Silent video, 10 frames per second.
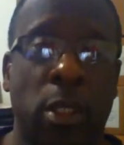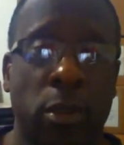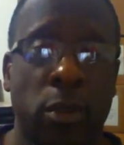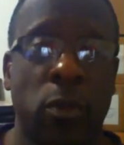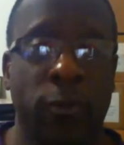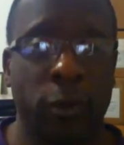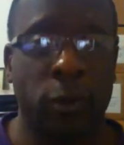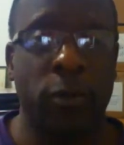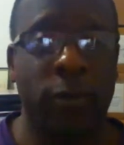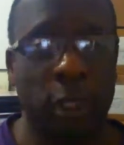Two
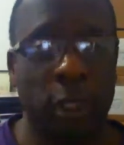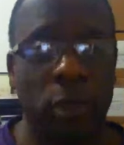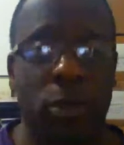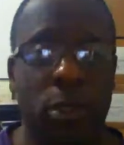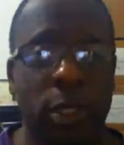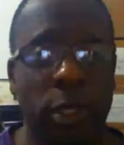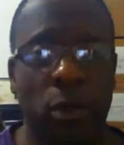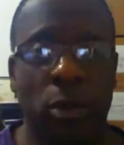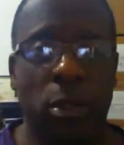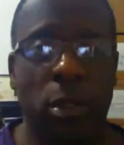future videos later.